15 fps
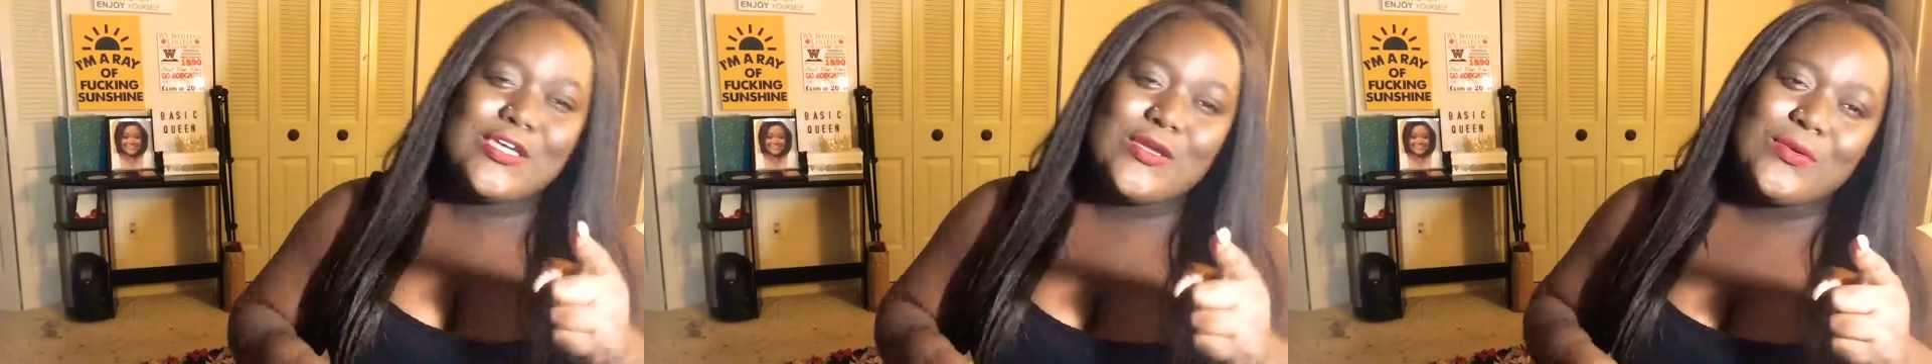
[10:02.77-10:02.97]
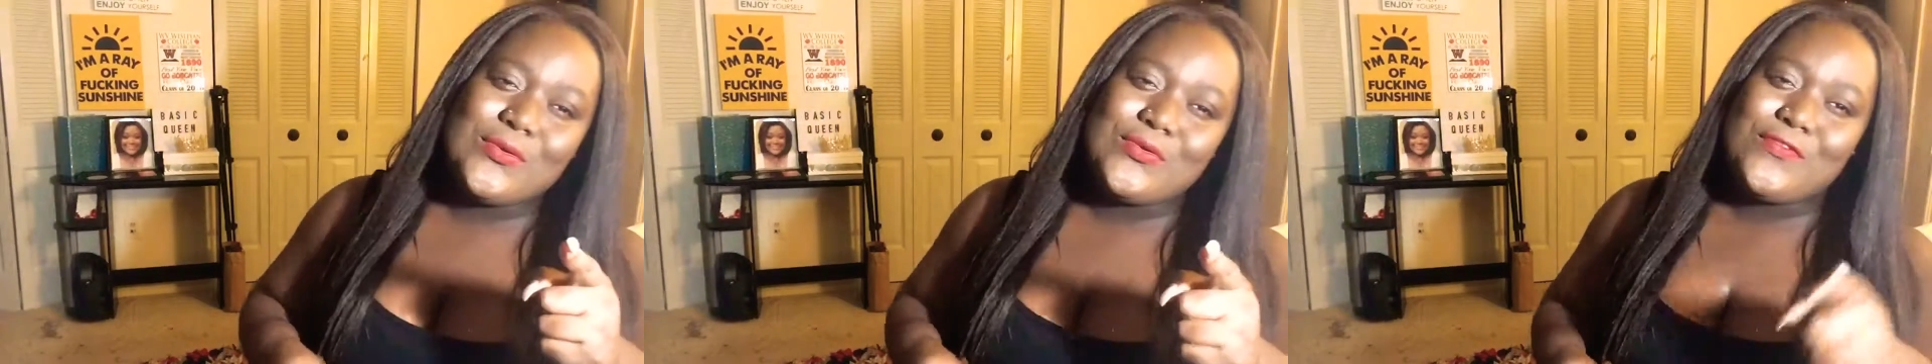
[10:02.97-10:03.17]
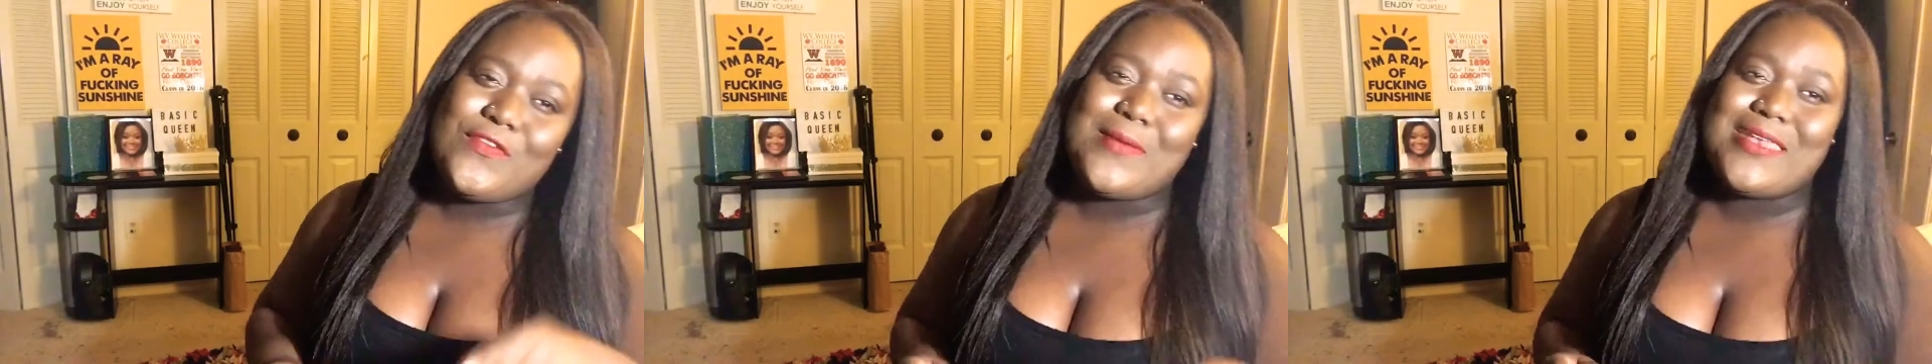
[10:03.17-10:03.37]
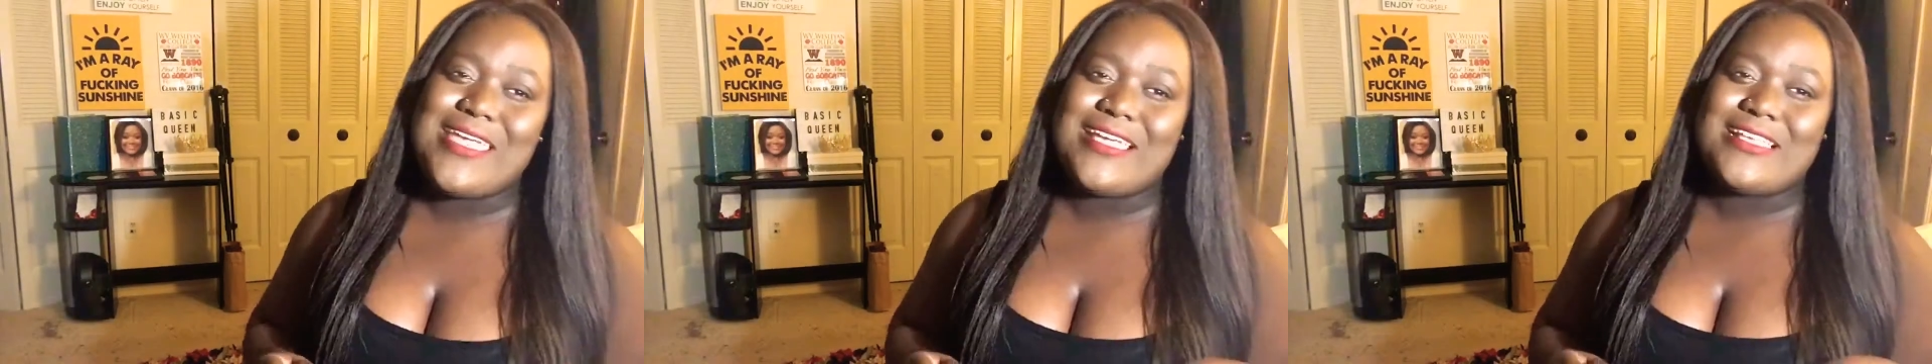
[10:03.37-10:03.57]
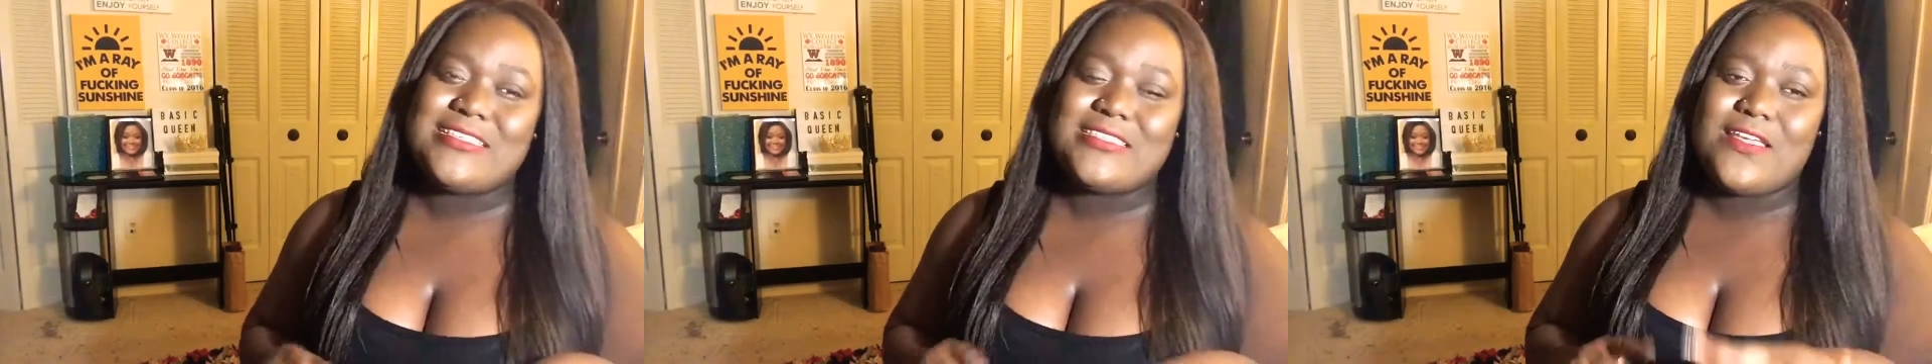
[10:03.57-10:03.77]
tuned for my
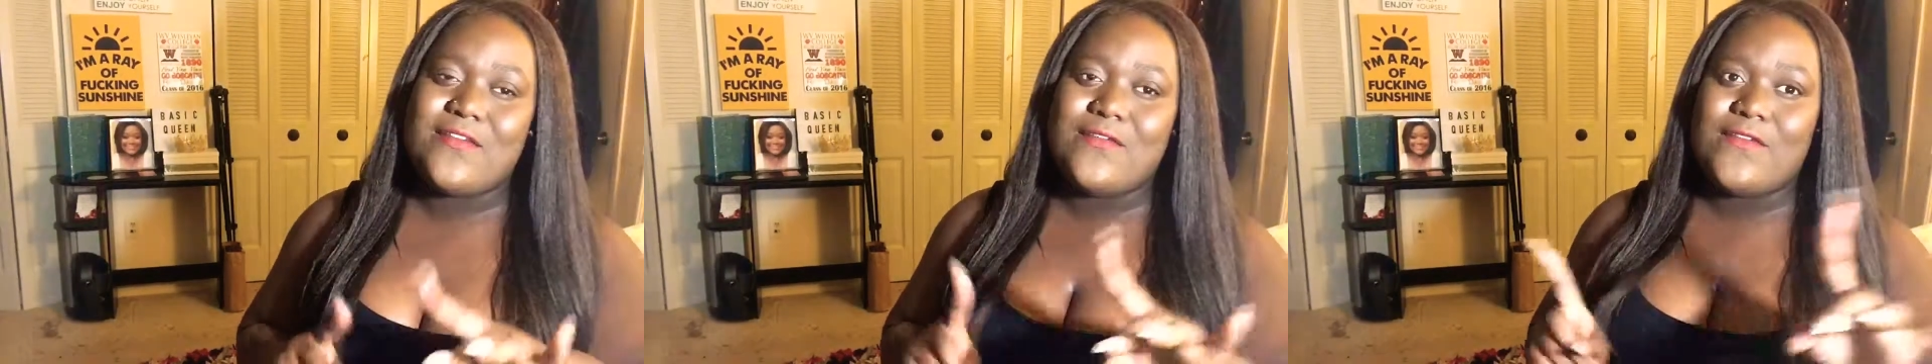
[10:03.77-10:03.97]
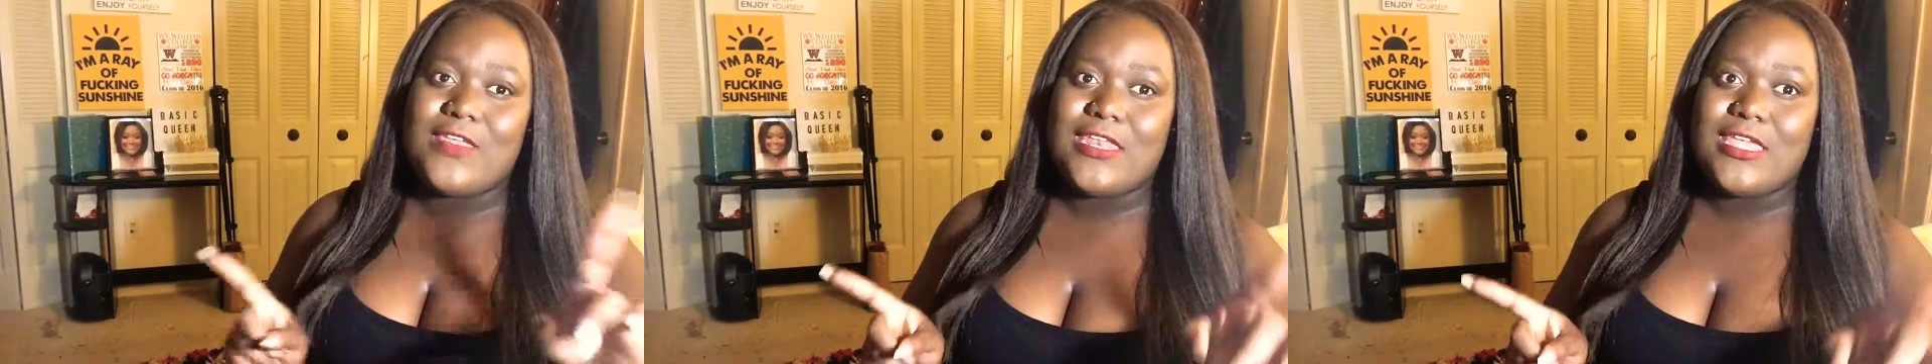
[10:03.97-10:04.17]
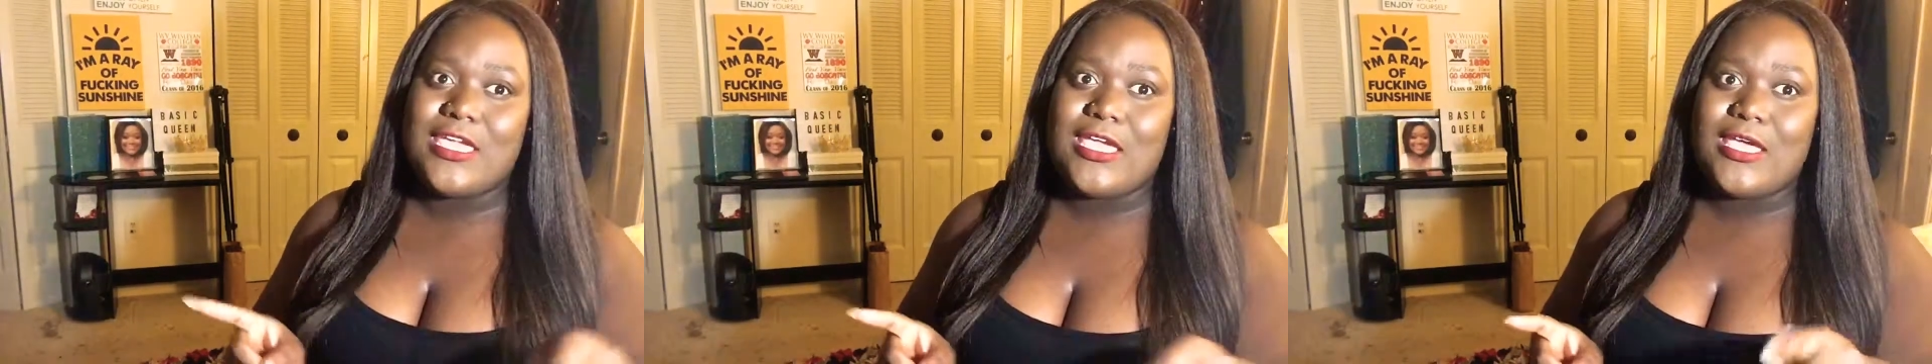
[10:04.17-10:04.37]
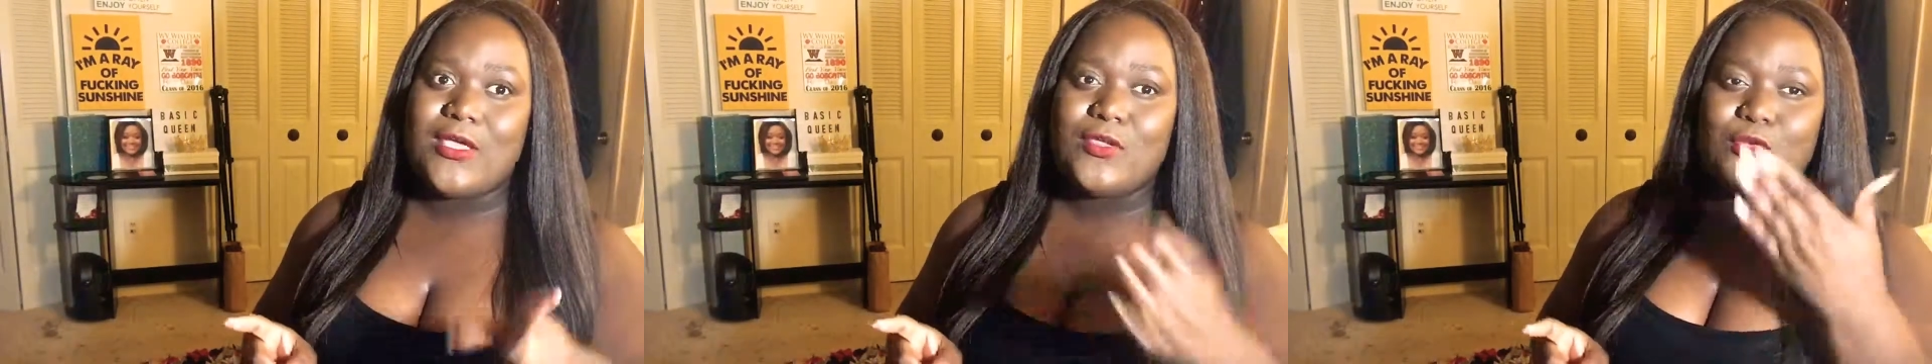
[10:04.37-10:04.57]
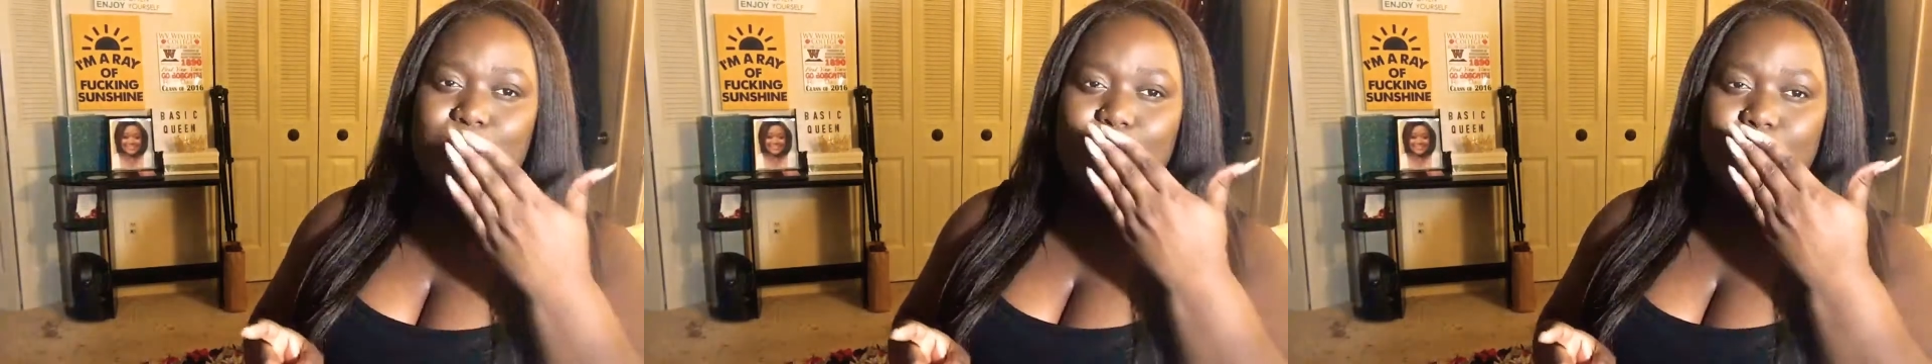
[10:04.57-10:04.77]
next
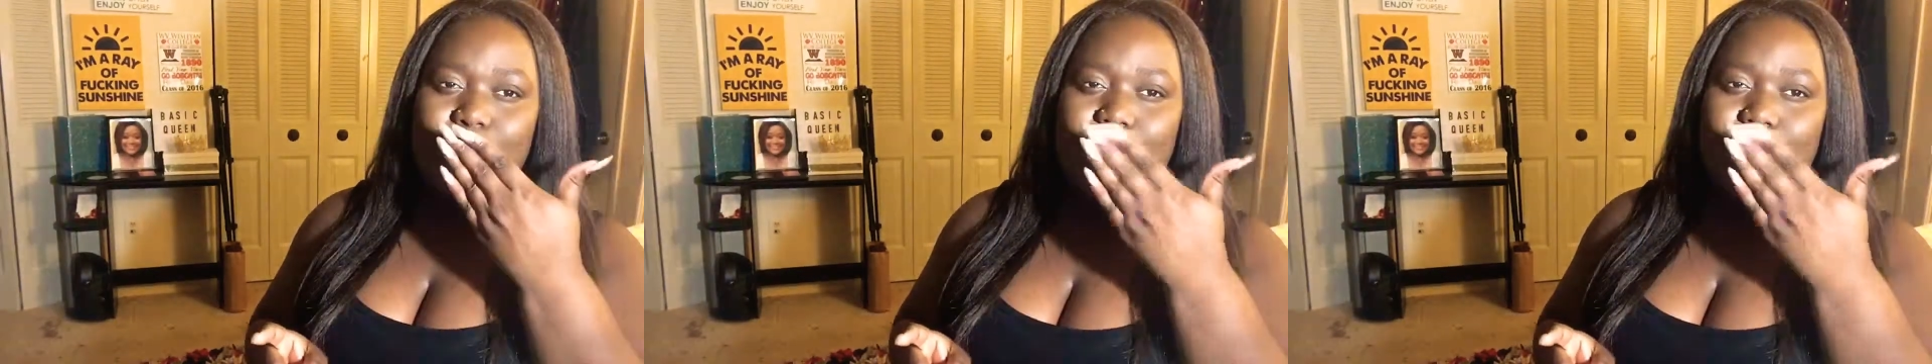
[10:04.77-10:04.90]
video.